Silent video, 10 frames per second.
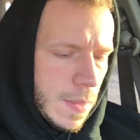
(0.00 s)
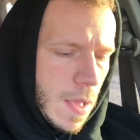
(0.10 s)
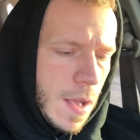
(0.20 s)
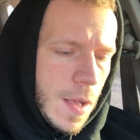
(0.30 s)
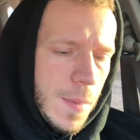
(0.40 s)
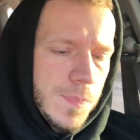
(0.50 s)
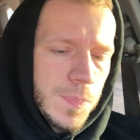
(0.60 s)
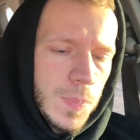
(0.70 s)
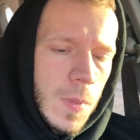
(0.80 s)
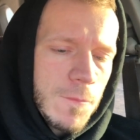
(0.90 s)

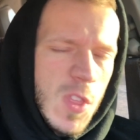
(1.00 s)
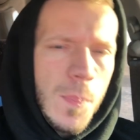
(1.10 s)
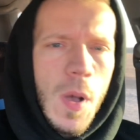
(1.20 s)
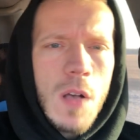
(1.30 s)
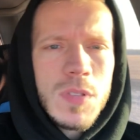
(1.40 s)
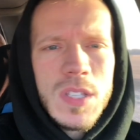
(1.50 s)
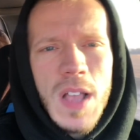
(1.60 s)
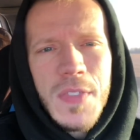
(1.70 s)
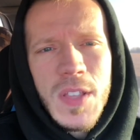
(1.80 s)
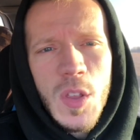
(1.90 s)
For the pumps,
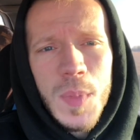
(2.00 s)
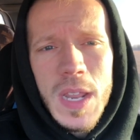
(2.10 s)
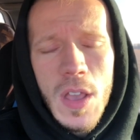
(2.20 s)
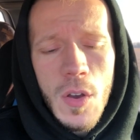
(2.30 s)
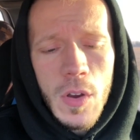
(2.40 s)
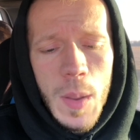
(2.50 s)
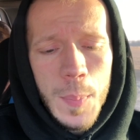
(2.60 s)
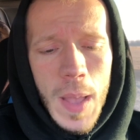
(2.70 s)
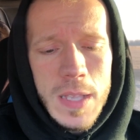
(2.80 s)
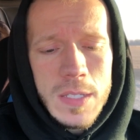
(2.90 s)
I think they're mediocre at
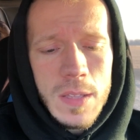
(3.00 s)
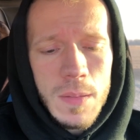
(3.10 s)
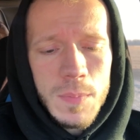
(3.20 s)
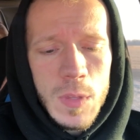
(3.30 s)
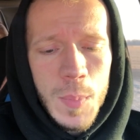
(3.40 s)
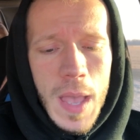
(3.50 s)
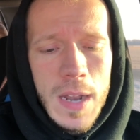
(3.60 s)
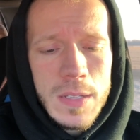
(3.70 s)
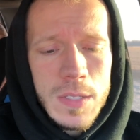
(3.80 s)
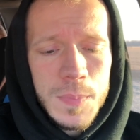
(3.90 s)
best, to be
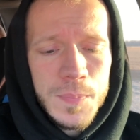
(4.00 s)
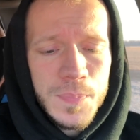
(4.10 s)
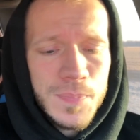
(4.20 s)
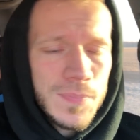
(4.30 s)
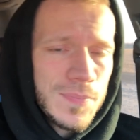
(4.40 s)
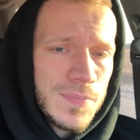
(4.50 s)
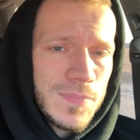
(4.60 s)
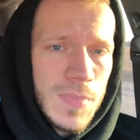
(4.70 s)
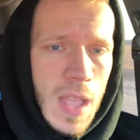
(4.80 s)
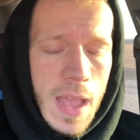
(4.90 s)
honest.
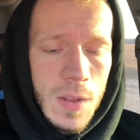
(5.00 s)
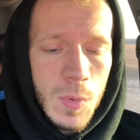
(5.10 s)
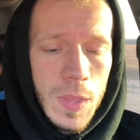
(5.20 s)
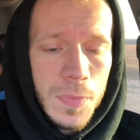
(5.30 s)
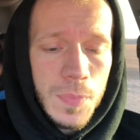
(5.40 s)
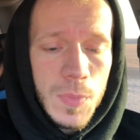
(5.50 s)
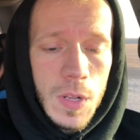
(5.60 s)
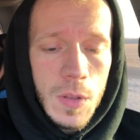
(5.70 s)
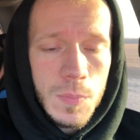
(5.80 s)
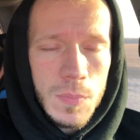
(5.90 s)
I don't really
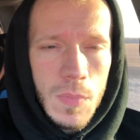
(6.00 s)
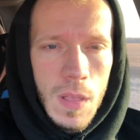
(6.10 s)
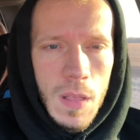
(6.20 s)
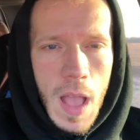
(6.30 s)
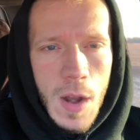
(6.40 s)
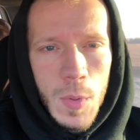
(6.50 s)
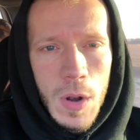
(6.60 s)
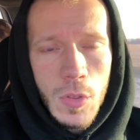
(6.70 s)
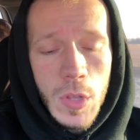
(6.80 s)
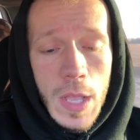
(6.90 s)

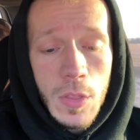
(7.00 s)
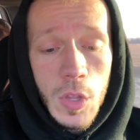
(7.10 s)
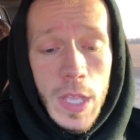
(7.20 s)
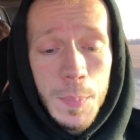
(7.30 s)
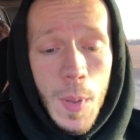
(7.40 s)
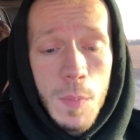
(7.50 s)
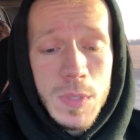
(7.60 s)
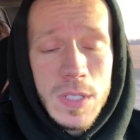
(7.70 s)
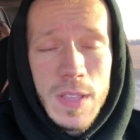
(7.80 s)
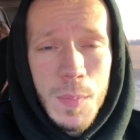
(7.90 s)
look at
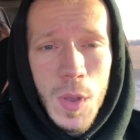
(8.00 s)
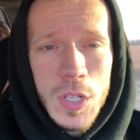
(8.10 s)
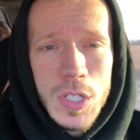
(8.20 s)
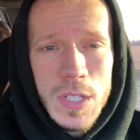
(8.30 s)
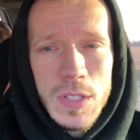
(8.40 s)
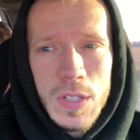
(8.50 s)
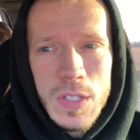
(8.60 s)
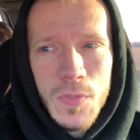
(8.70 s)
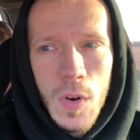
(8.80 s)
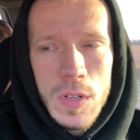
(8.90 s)
pumps that much
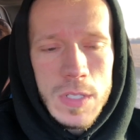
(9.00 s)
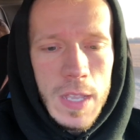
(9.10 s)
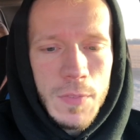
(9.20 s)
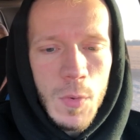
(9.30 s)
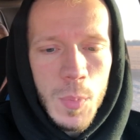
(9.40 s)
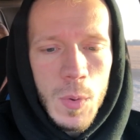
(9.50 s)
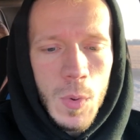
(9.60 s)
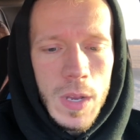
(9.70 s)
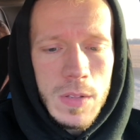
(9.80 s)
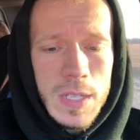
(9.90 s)
as far as, like, for
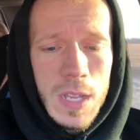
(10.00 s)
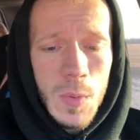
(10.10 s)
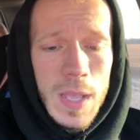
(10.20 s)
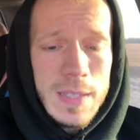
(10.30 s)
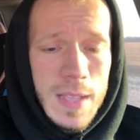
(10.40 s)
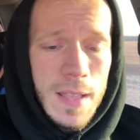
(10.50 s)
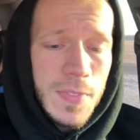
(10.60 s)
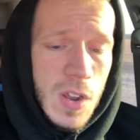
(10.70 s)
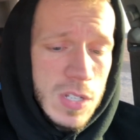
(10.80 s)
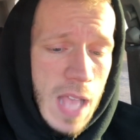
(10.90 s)
pre-workouts anyways.
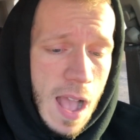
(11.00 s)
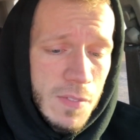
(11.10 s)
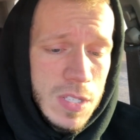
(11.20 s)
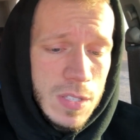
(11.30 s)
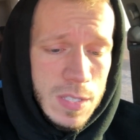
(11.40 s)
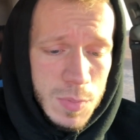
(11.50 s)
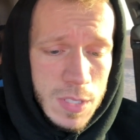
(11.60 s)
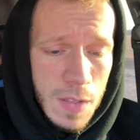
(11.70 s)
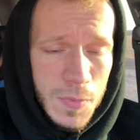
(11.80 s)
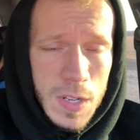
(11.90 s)
There's obviously some
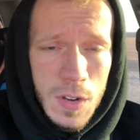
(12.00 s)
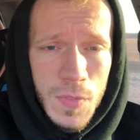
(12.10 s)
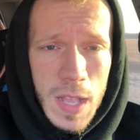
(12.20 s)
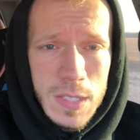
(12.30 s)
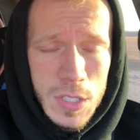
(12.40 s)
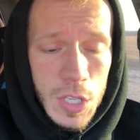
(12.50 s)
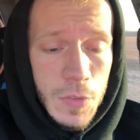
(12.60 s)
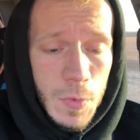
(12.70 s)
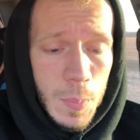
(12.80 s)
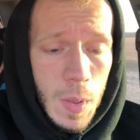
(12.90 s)
stuff in here that's
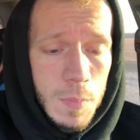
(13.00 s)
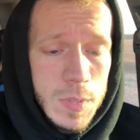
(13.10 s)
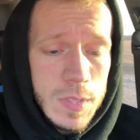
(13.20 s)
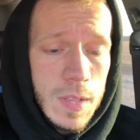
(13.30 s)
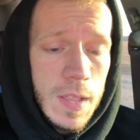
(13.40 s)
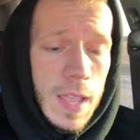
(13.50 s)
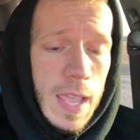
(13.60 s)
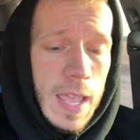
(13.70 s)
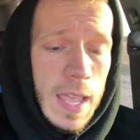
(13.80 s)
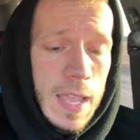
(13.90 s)
good for pumps,
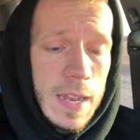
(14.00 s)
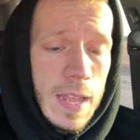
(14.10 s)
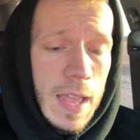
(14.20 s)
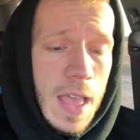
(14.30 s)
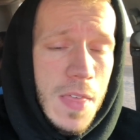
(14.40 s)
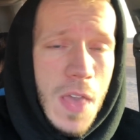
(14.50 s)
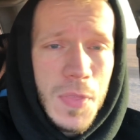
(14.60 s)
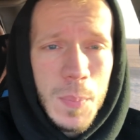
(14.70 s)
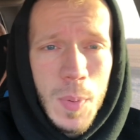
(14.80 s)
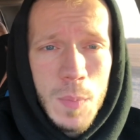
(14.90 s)
and I
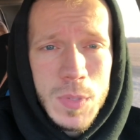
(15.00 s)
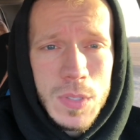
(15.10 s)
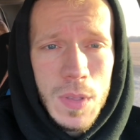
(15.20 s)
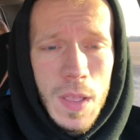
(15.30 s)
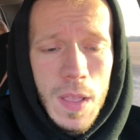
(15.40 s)
think pumps,